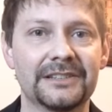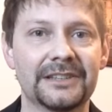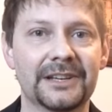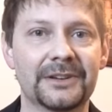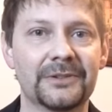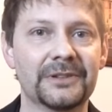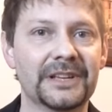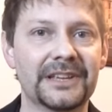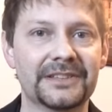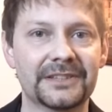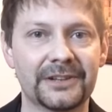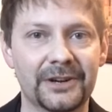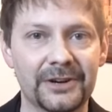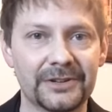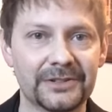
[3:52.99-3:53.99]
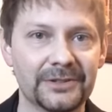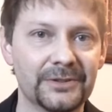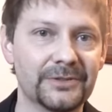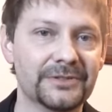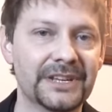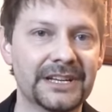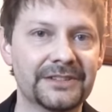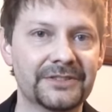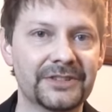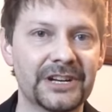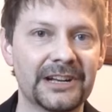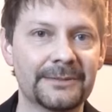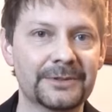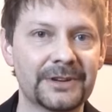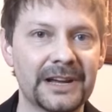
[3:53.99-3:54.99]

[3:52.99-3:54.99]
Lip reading: not only is it hard to hold down jobs